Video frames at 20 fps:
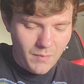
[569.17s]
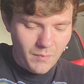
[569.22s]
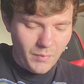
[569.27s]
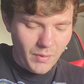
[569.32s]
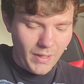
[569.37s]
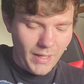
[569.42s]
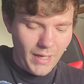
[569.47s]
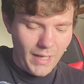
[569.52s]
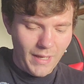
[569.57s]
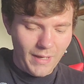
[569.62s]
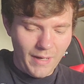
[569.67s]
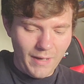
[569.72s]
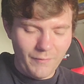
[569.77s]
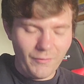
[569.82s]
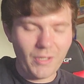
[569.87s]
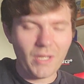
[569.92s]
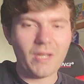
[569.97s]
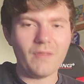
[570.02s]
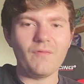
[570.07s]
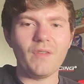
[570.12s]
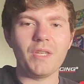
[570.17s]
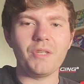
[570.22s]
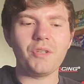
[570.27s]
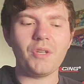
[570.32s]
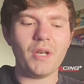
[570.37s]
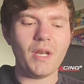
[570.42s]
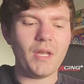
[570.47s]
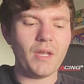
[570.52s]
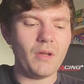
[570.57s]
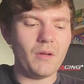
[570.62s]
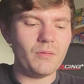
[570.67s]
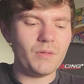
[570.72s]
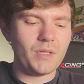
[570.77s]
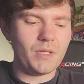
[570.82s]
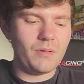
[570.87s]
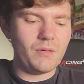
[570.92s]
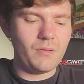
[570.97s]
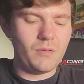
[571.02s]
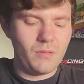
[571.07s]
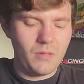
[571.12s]
But at every convention I go
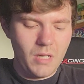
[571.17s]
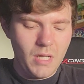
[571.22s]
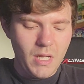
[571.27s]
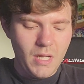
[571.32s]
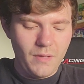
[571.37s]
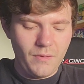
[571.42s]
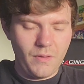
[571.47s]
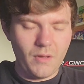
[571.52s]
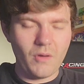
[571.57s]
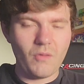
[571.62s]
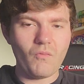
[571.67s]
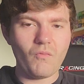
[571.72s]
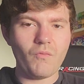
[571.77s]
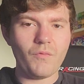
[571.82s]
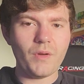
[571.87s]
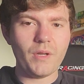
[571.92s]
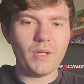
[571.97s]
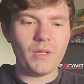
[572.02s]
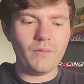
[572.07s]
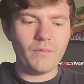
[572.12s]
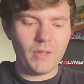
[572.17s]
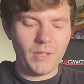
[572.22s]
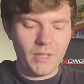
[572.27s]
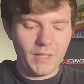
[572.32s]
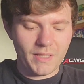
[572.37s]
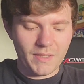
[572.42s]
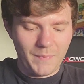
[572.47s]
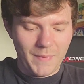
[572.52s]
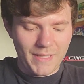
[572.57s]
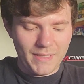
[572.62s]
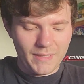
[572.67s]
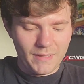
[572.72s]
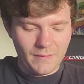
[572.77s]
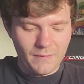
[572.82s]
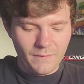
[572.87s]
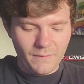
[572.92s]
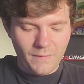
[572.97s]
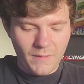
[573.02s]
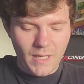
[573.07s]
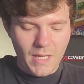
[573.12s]
to, they're really, really
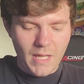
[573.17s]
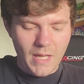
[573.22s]
expensive.